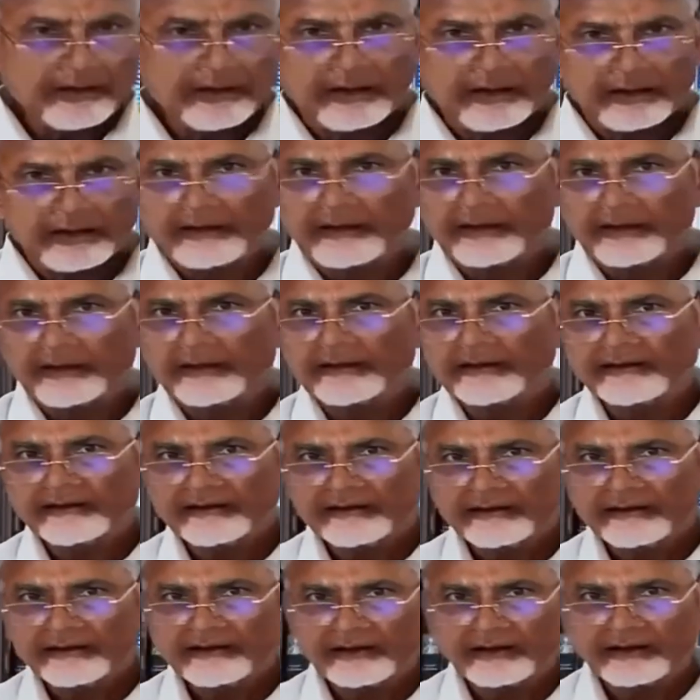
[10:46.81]
Again,
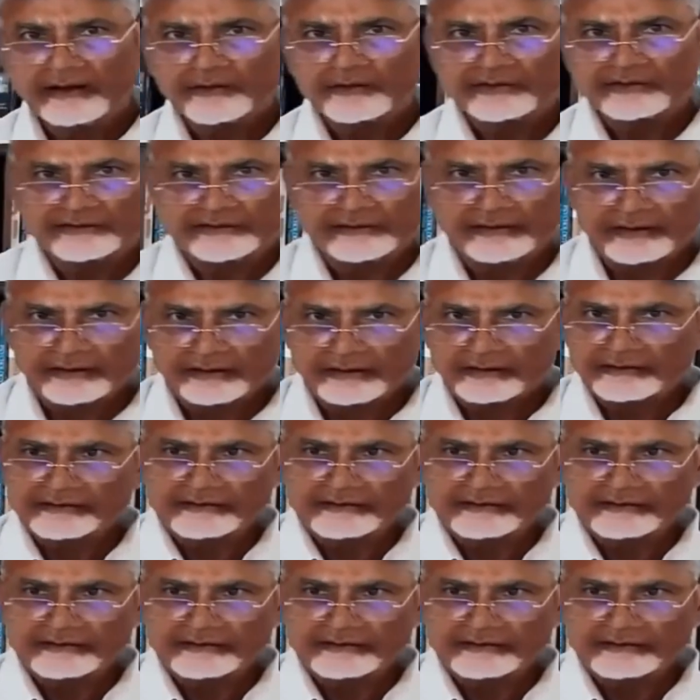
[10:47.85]
our state is